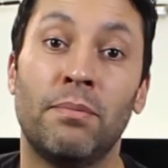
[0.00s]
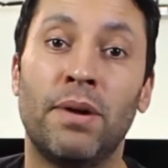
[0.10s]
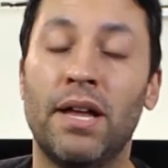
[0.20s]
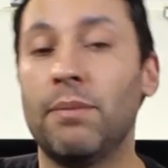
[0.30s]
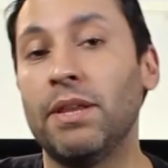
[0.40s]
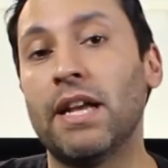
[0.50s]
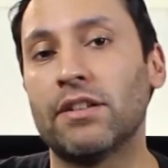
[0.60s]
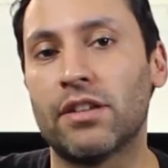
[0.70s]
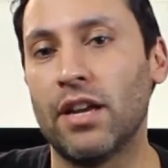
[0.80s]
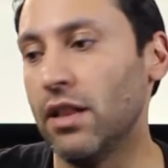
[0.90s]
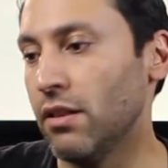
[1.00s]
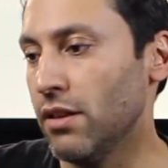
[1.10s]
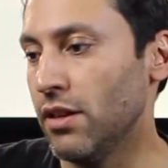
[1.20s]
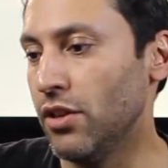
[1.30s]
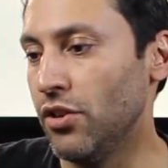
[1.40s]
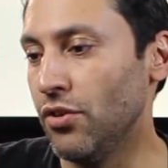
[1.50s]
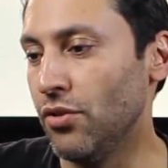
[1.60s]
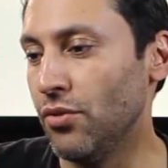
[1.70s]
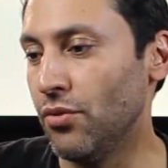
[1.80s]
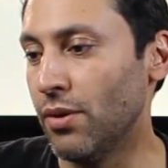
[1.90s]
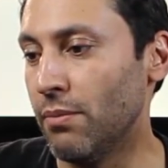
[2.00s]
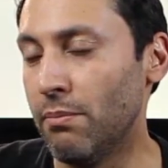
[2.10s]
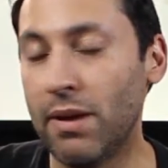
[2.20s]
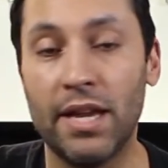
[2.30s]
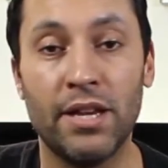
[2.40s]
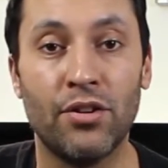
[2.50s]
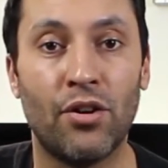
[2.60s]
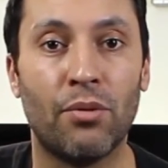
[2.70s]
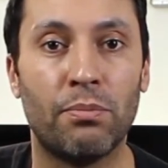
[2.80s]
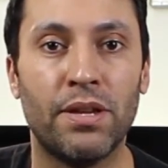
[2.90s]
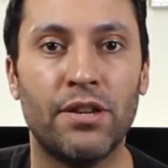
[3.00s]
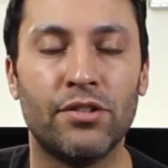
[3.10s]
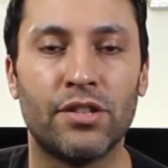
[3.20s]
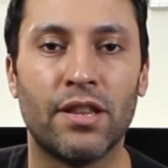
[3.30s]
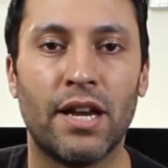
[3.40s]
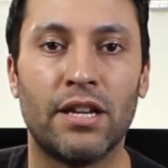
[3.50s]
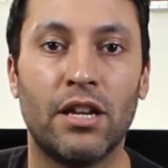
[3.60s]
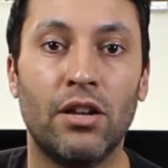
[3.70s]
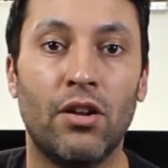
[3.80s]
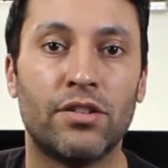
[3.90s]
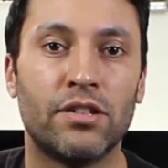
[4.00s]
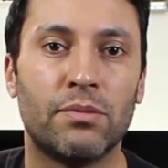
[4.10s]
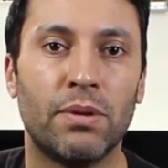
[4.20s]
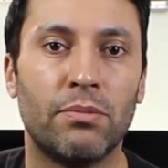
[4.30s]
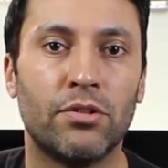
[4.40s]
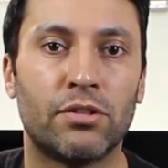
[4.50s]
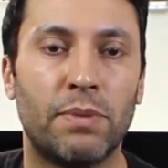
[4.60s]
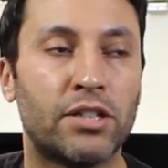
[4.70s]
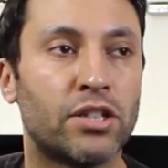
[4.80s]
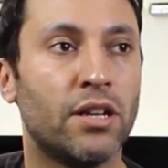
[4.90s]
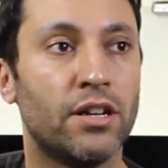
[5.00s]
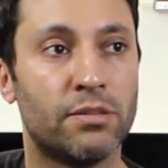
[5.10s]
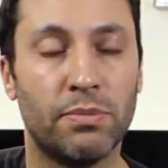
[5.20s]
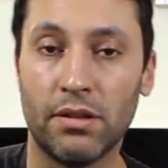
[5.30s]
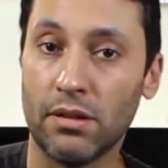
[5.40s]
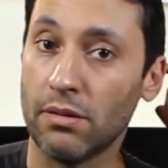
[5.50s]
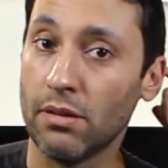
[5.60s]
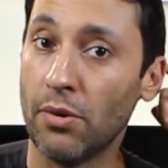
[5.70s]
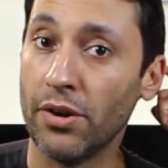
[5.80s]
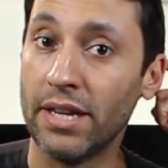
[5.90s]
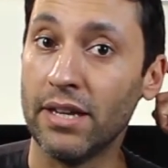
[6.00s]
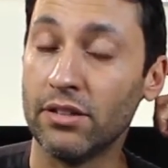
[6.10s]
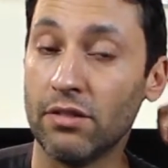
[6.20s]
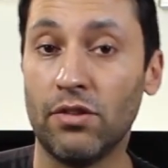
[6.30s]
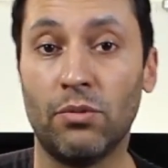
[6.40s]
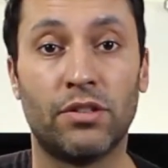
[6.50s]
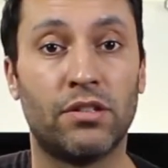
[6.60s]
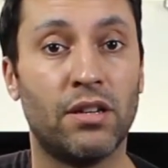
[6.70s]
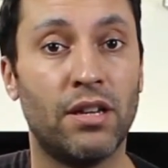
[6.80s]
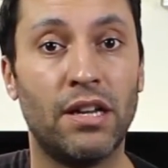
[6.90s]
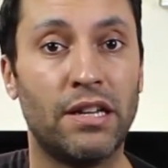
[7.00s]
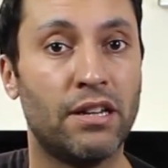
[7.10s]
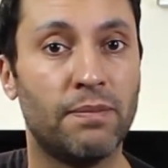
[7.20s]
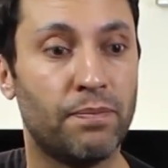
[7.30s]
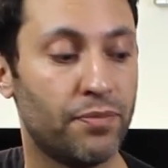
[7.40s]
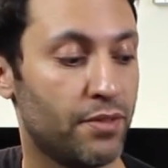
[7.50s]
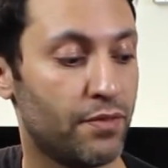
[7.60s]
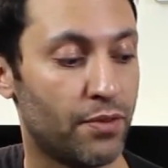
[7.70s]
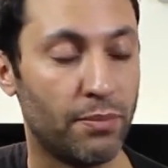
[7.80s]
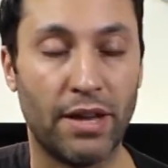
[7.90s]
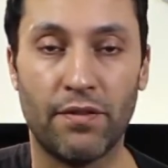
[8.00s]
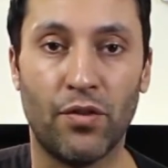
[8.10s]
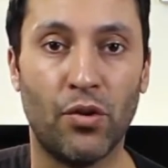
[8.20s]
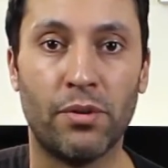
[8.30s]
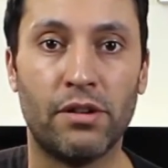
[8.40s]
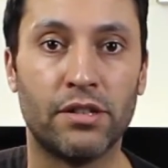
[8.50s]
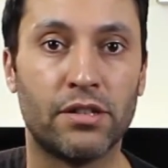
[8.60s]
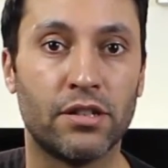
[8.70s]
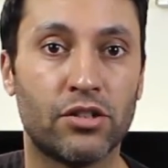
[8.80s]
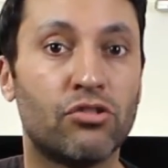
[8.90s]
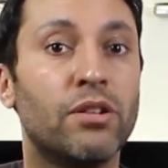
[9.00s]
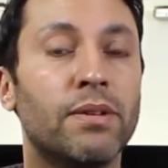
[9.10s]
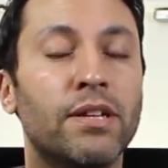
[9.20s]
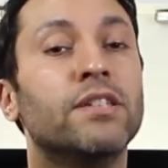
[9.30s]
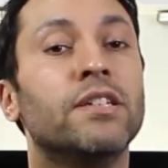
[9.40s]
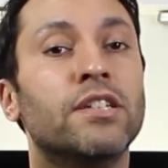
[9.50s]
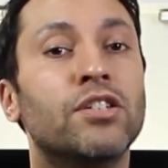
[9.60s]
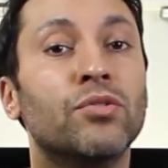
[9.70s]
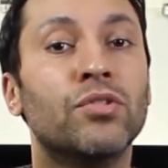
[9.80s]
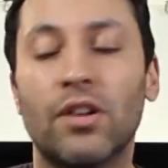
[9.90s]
But I mean, that scale, you may not be using that a lot. It's a bit more specialized, but the point is, if you wanted to learn it from that formula, it's extremely easy to do